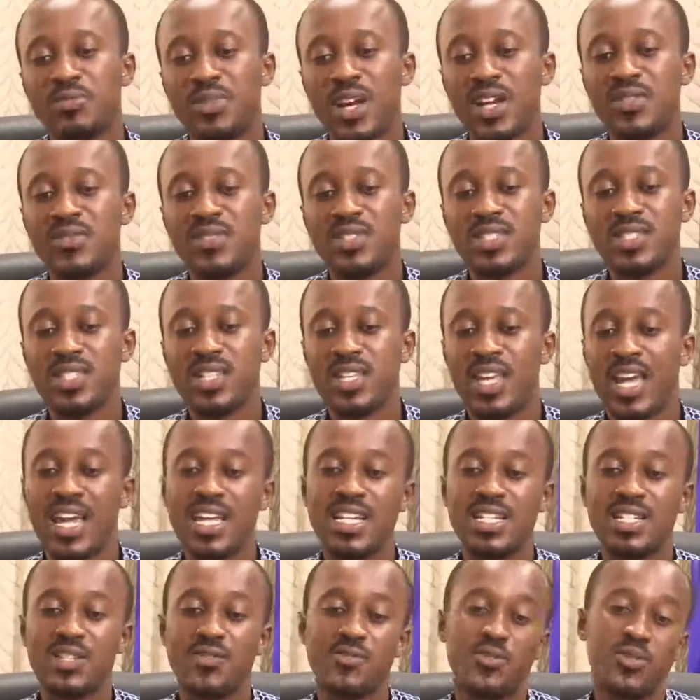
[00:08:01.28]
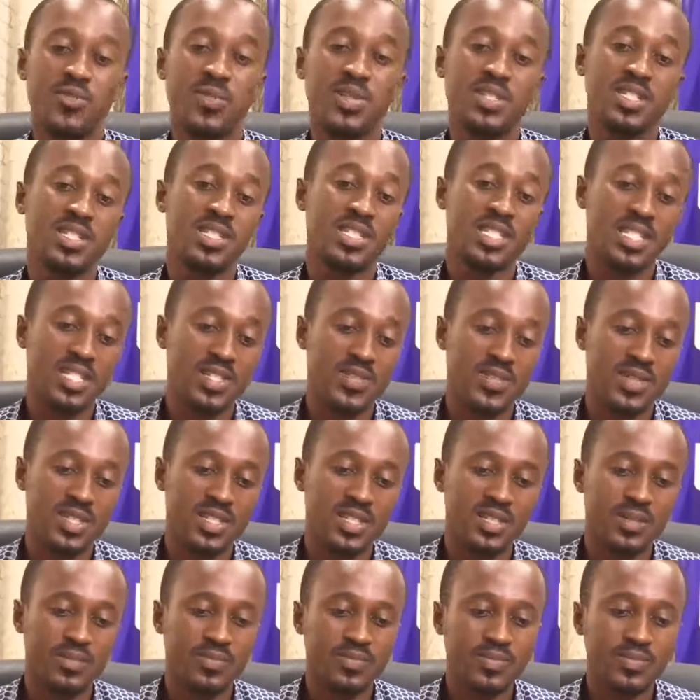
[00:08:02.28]
privacy and information
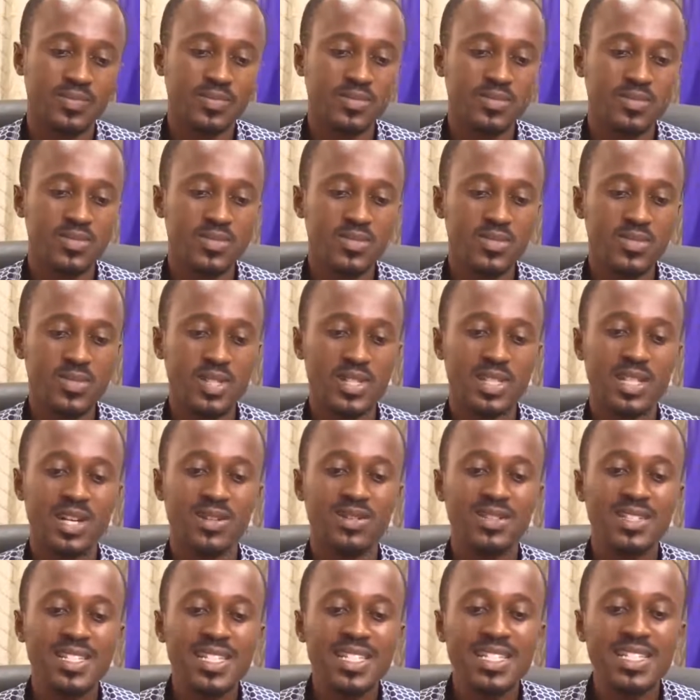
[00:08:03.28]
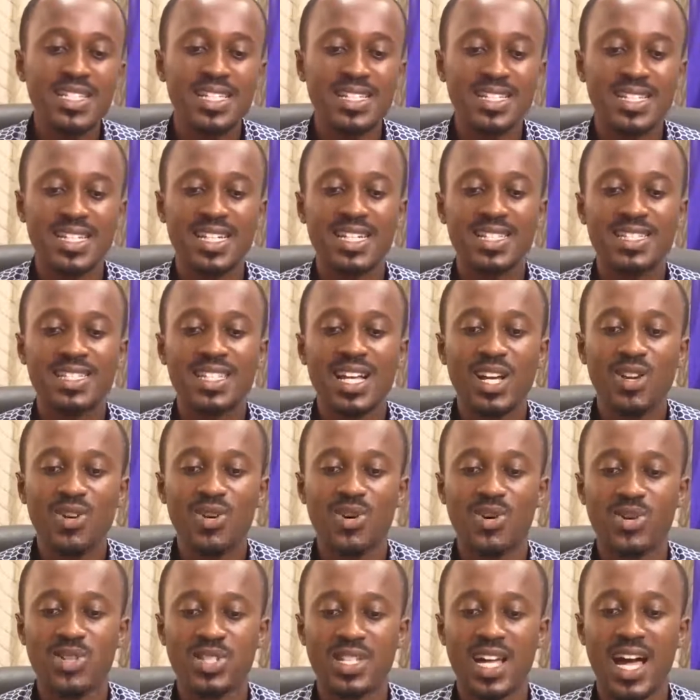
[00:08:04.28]
security. Now, these international
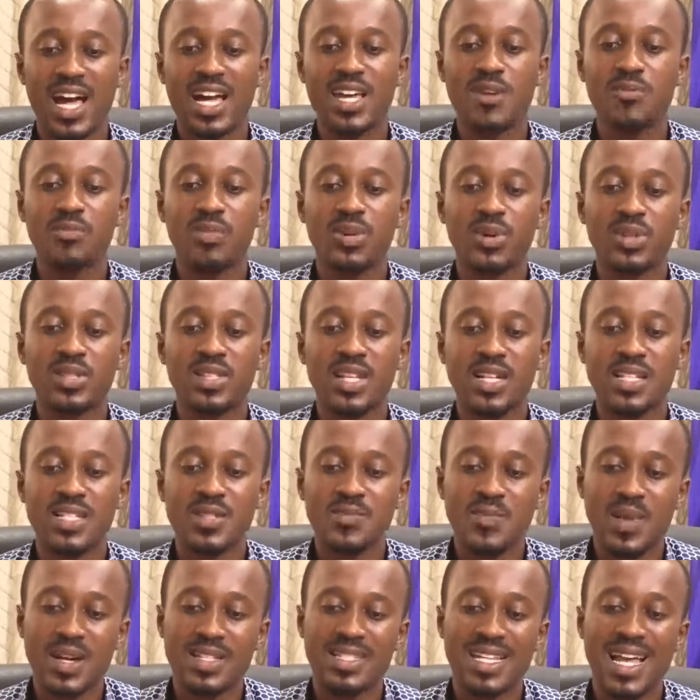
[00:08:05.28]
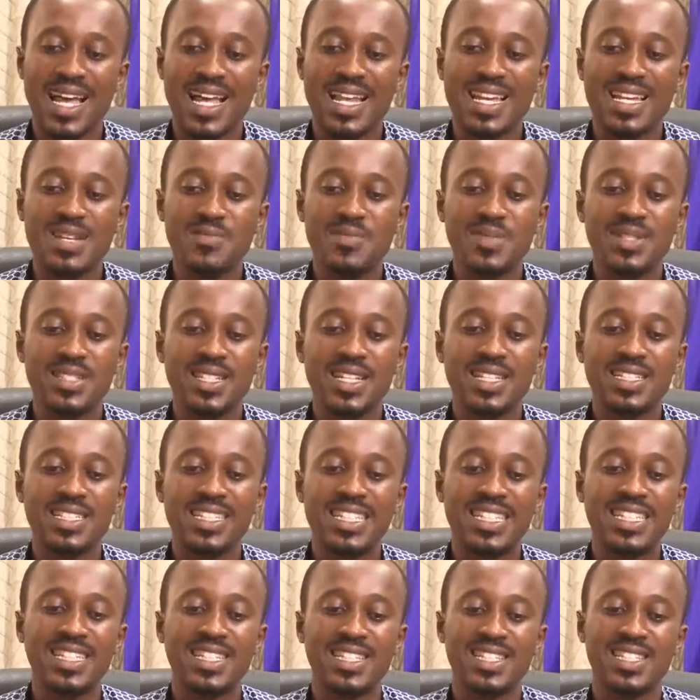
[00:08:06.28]
laws are important but are limited
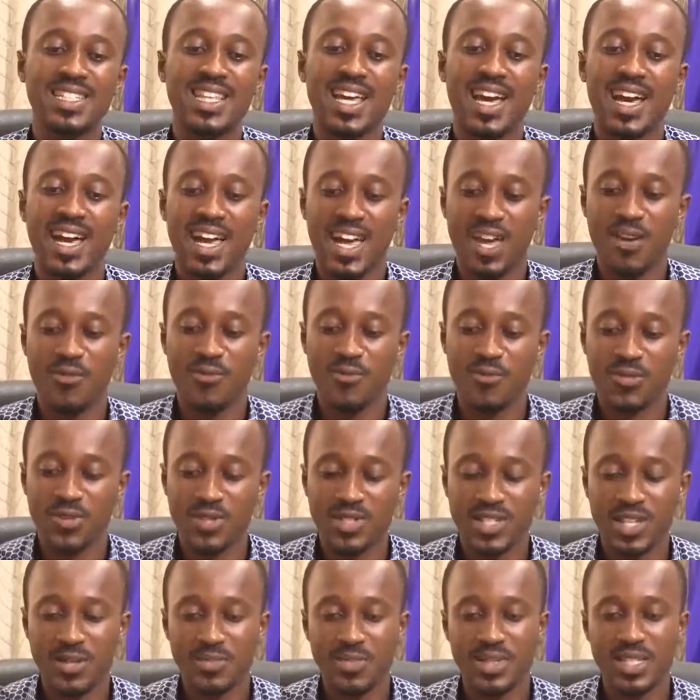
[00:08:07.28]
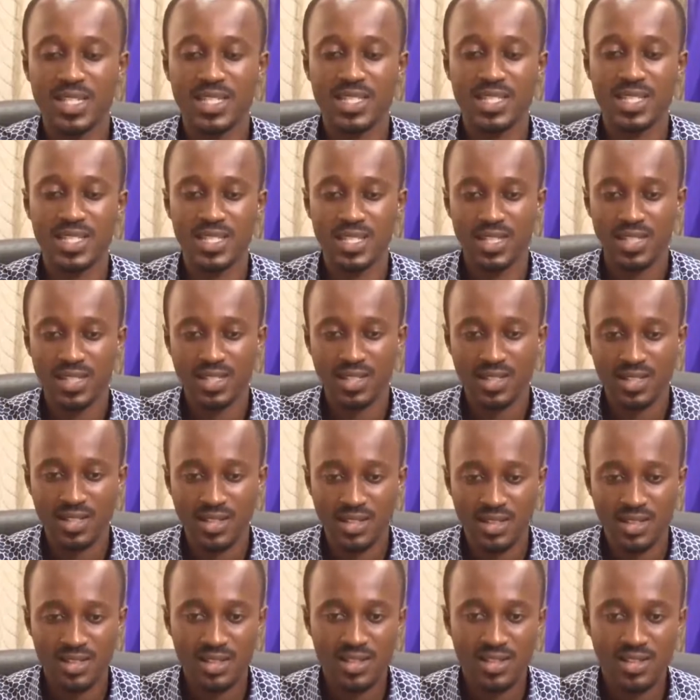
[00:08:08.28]
in their enforceability.
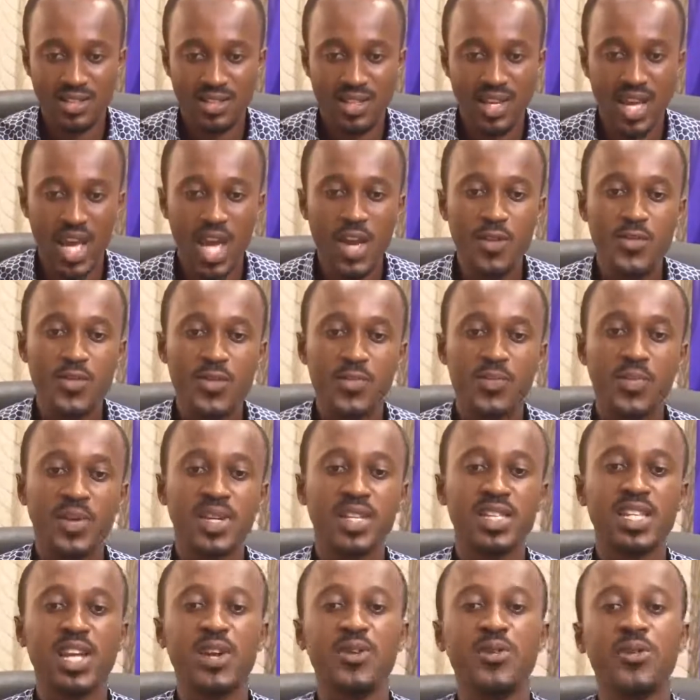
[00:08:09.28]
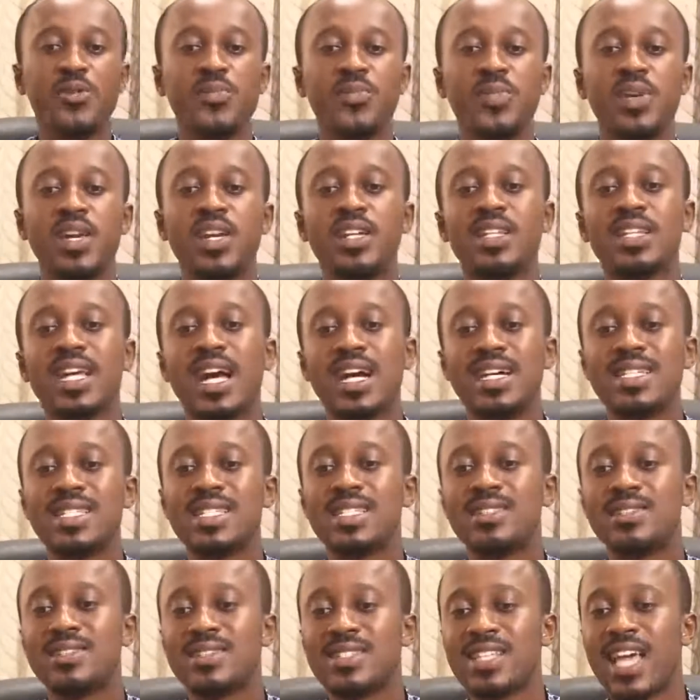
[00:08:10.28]
If you pick the European
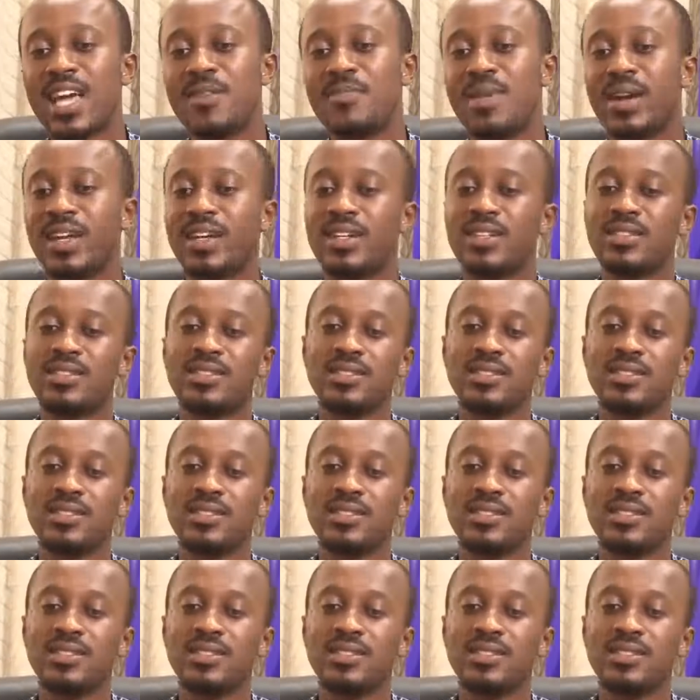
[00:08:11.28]
Council Cyber